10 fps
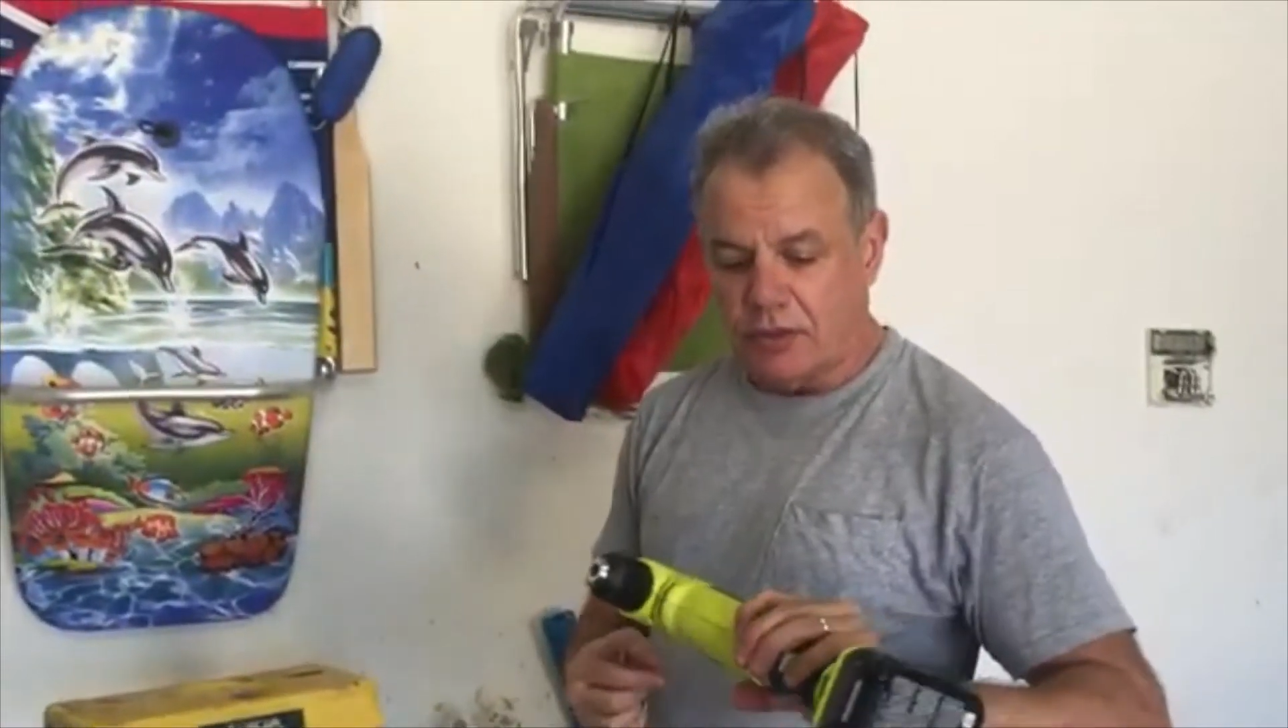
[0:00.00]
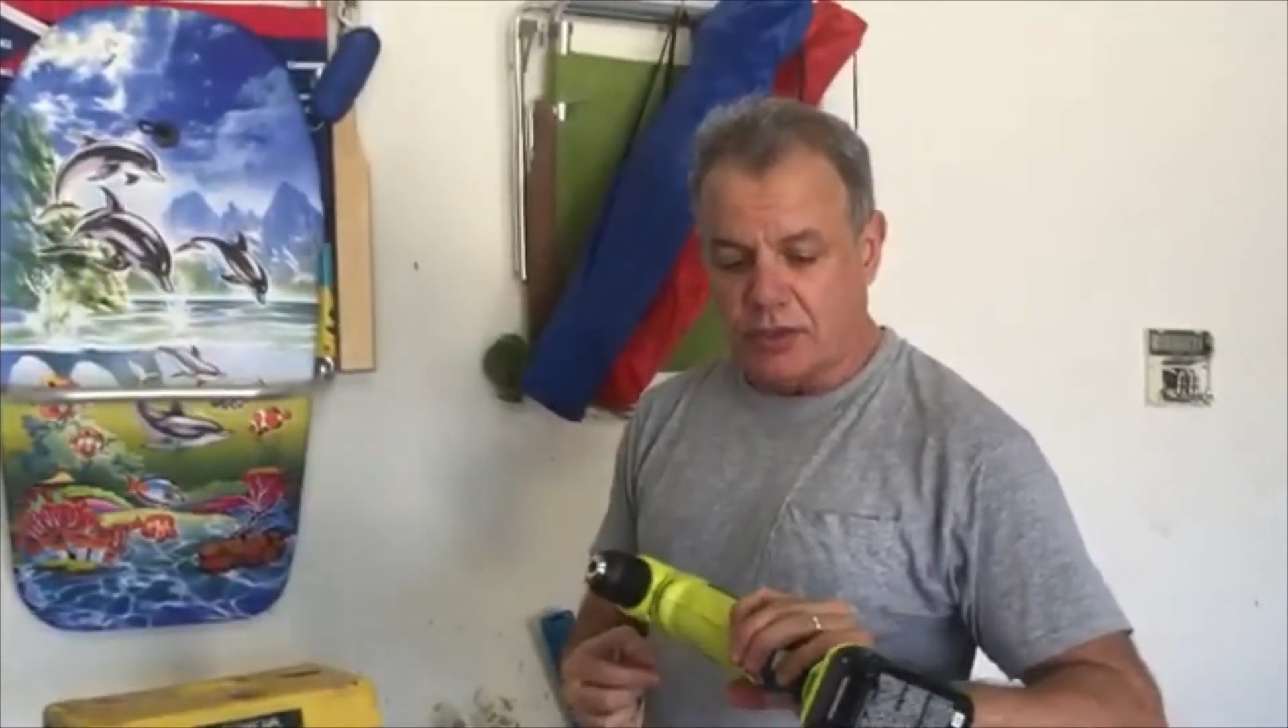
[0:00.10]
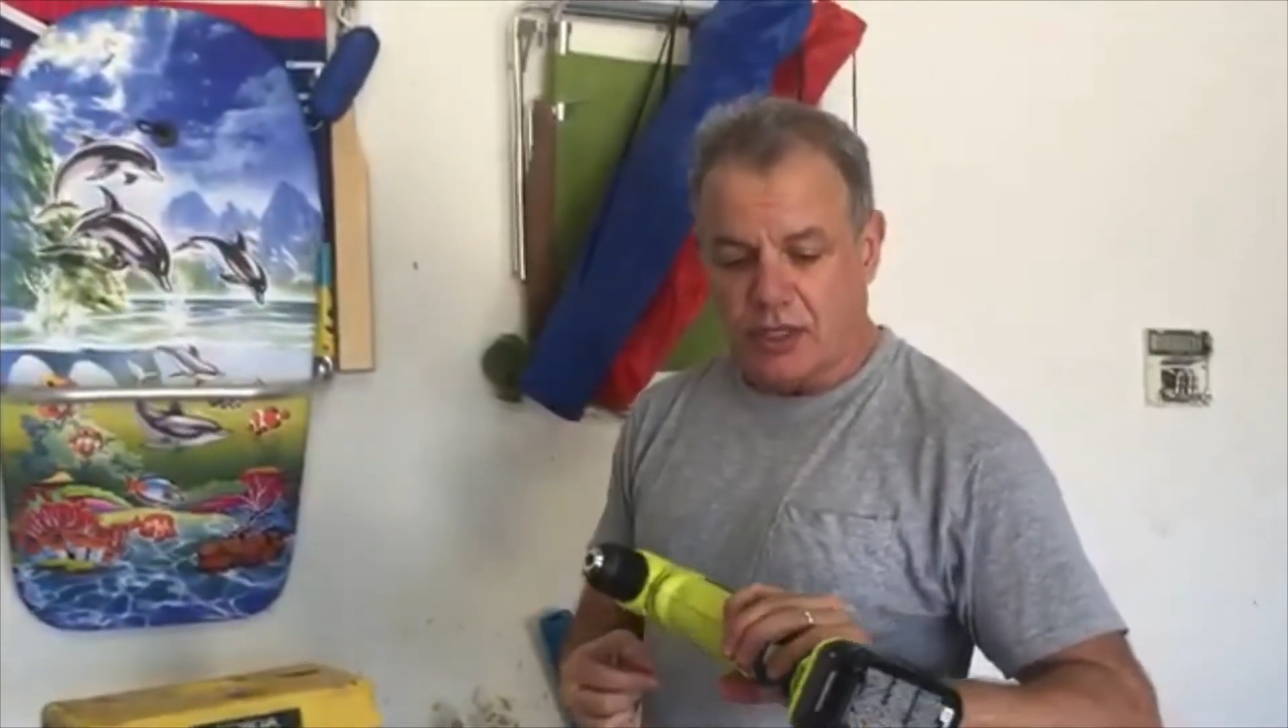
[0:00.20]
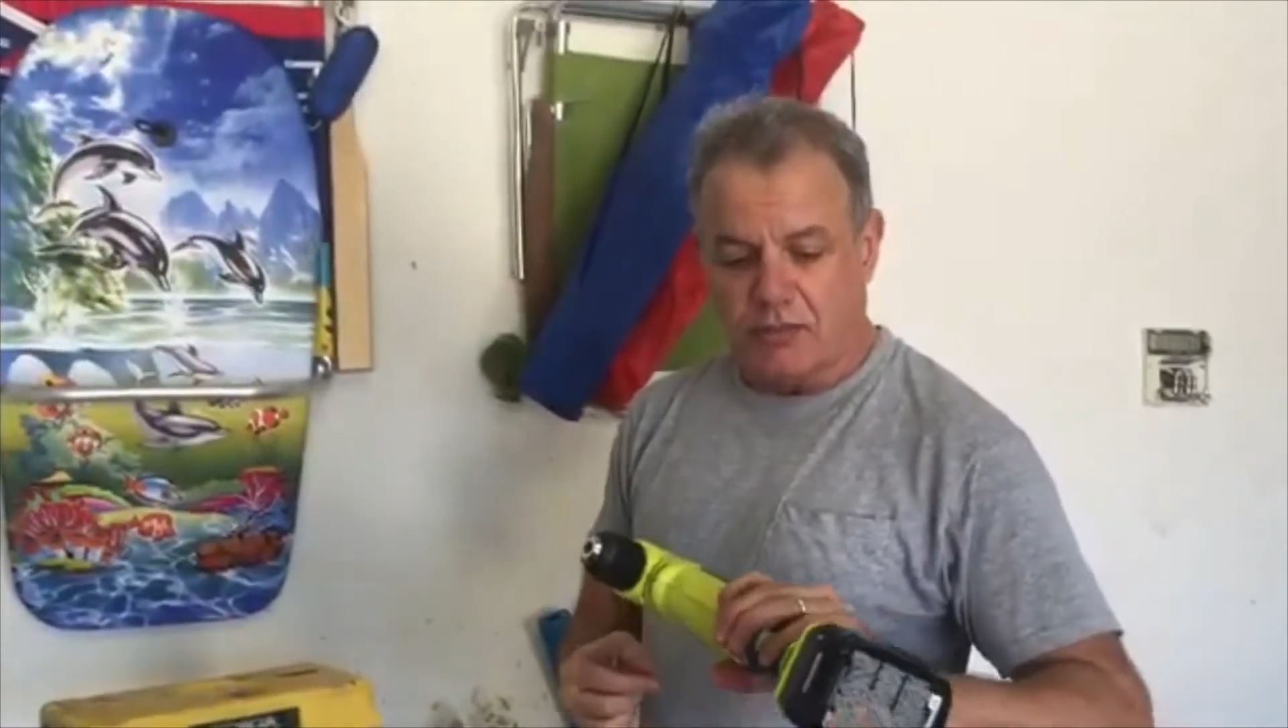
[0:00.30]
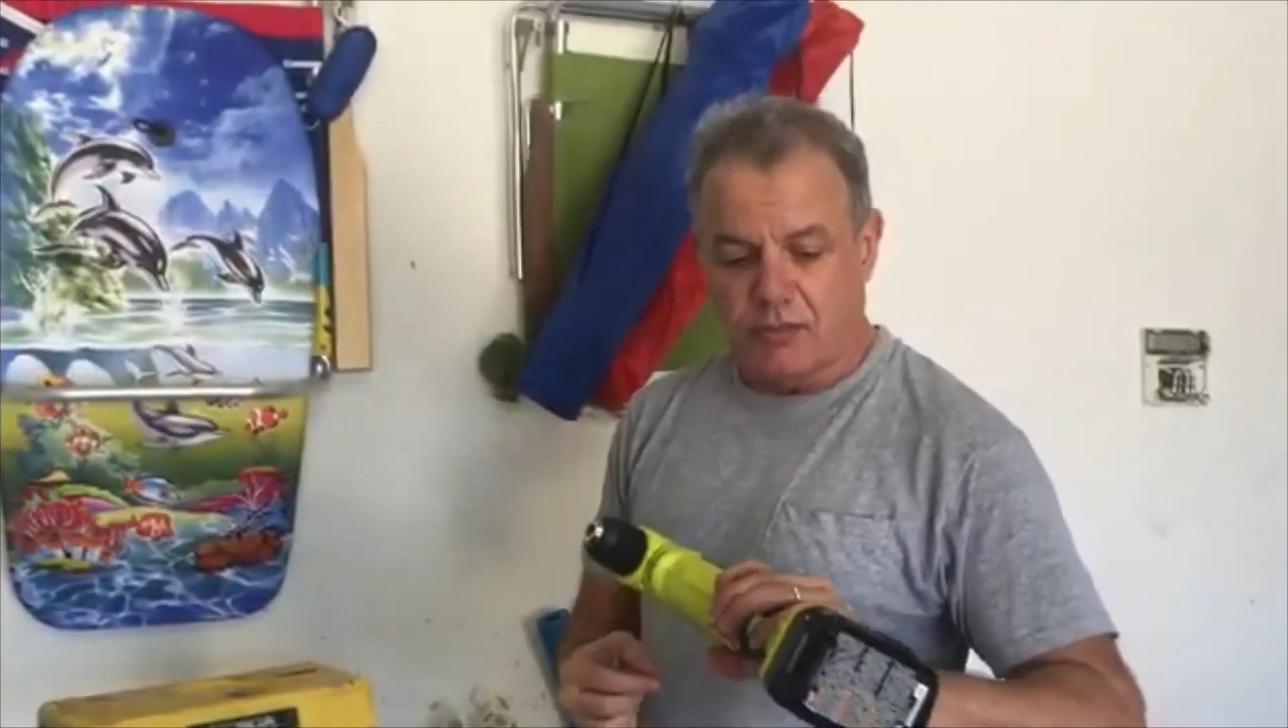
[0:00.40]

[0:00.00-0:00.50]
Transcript: the same